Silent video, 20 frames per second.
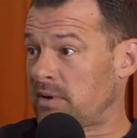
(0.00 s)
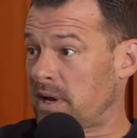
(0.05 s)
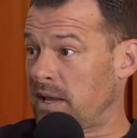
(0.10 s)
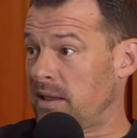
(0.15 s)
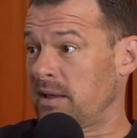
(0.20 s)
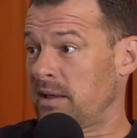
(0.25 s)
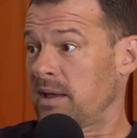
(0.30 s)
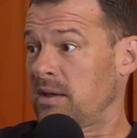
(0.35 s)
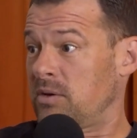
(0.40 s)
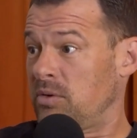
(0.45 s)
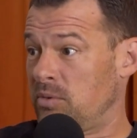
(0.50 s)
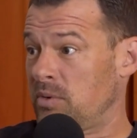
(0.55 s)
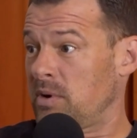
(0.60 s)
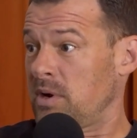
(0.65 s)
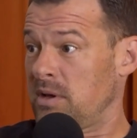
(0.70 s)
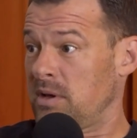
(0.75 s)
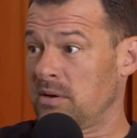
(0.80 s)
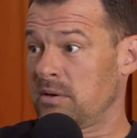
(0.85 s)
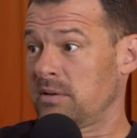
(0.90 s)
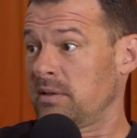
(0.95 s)
Right? Like who are
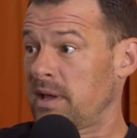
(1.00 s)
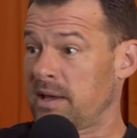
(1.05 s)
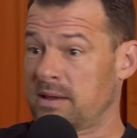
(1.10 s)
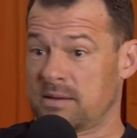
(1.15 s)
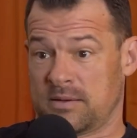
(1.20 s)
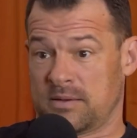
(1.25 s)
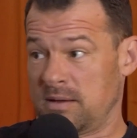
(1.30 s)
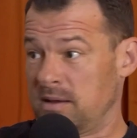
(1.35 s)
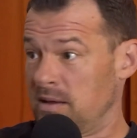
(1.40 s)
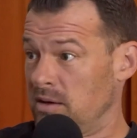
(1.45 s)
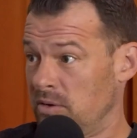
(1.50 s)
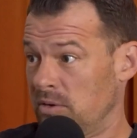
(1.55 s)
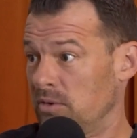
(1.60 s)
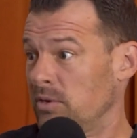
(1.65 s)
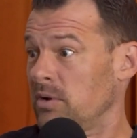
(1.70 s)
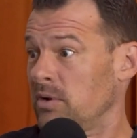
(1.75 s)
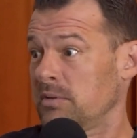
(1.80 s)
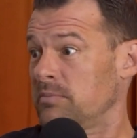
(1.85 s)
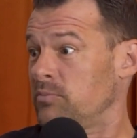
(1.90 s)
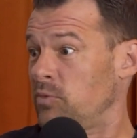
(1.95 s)
your like dig a
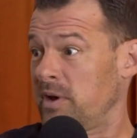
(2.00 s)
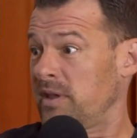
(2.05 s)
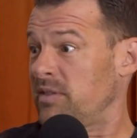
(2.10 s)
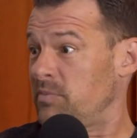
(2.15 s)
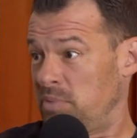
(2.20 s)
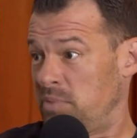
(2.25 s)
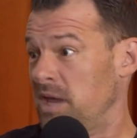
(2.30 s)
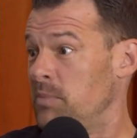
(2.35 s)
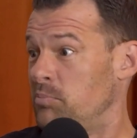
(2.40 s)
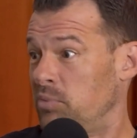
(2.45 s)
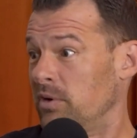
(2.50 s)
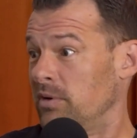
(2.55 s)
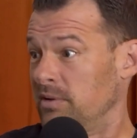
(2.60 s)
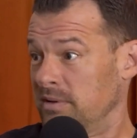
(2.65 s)
hole with people?